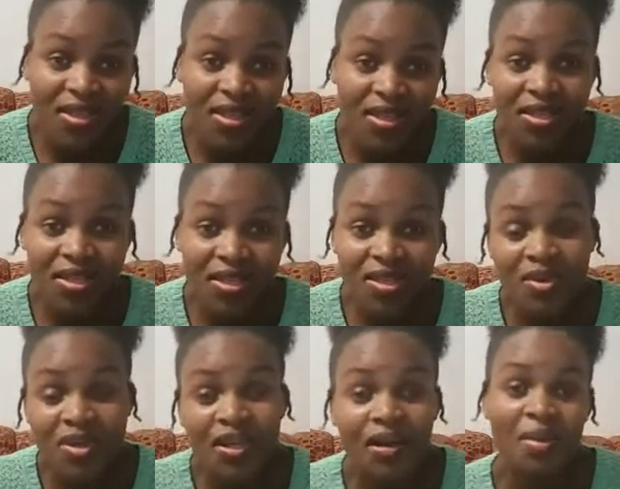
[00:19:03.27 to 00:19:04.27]
Anyway, I
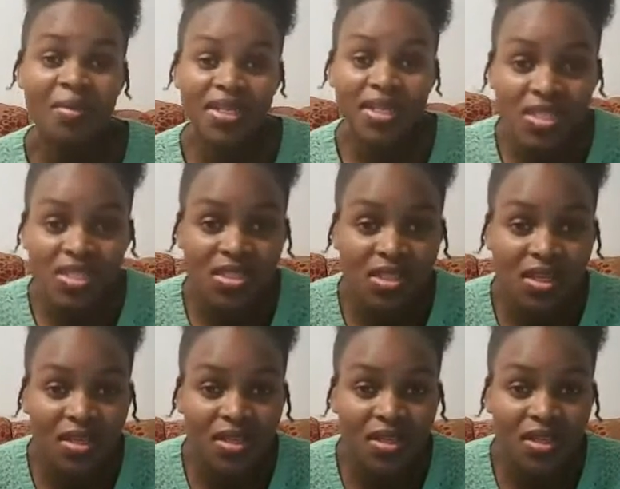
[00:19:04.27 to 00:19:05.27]
got my
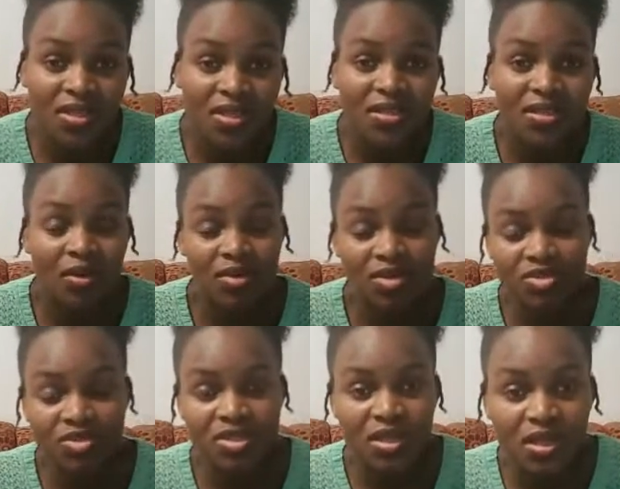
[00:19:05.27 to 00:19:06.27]
medication that was
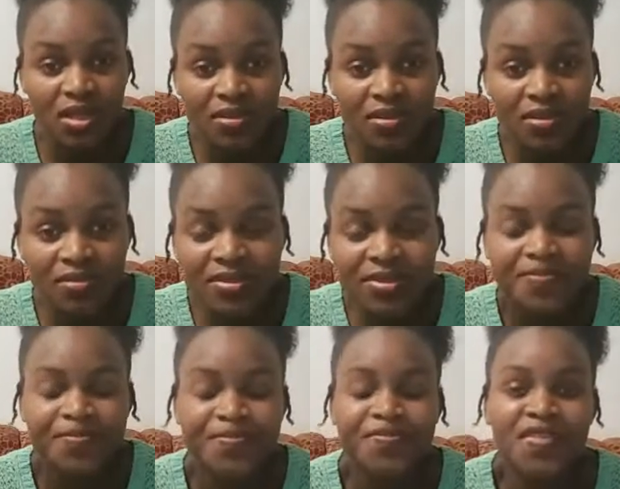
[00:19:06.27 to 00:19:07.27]
resolved,
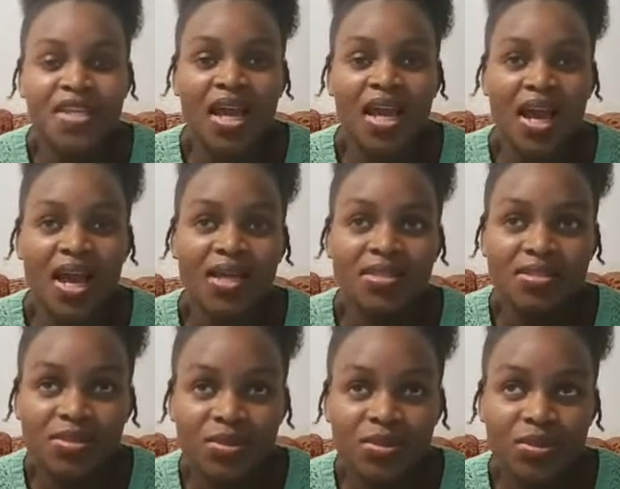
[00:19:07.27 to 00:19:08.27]
and
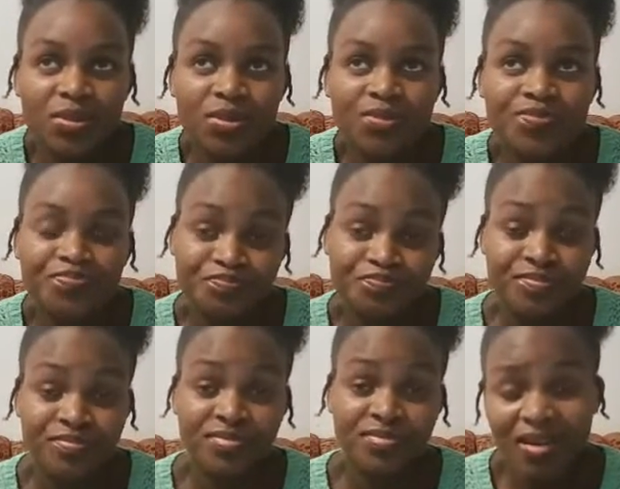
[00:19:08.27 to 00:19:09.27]
so
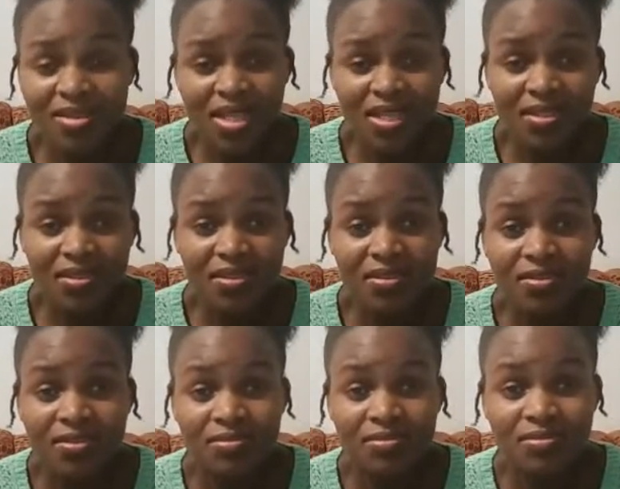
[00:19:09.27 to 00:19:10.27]
I was at the
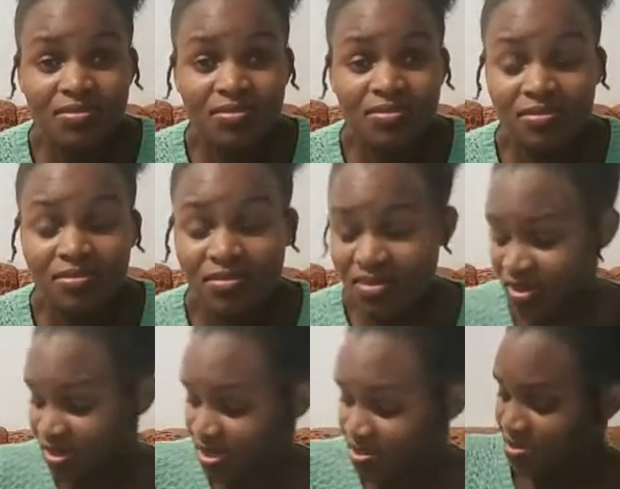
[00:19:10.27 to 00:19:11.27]
let
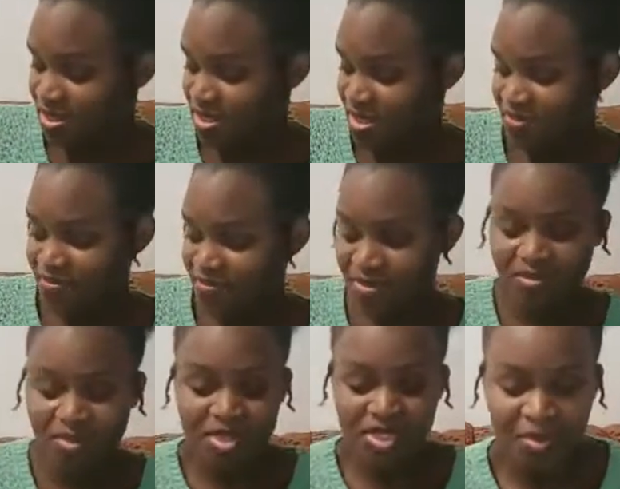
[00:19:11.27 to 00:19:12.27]
me see if I'm gonna
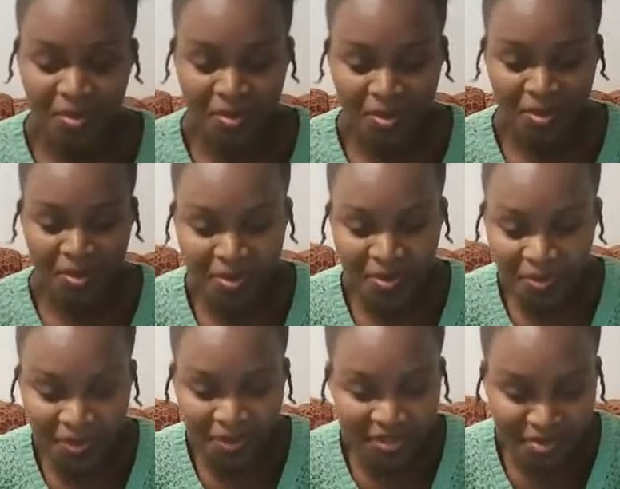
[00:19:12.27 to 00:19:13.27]
check on my paper. If
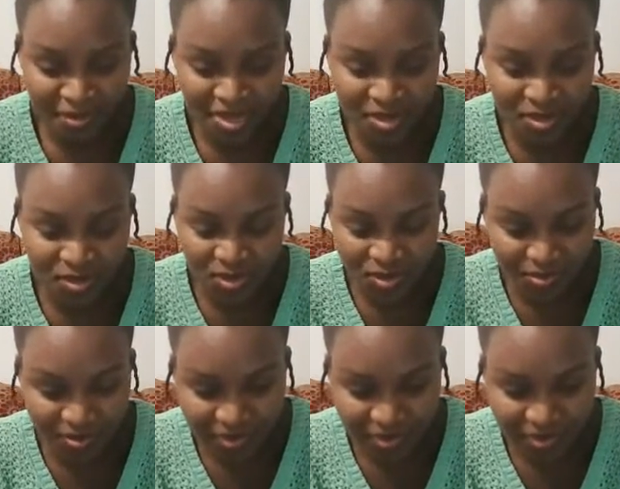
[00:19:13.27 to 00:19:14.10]
me miss out nothing.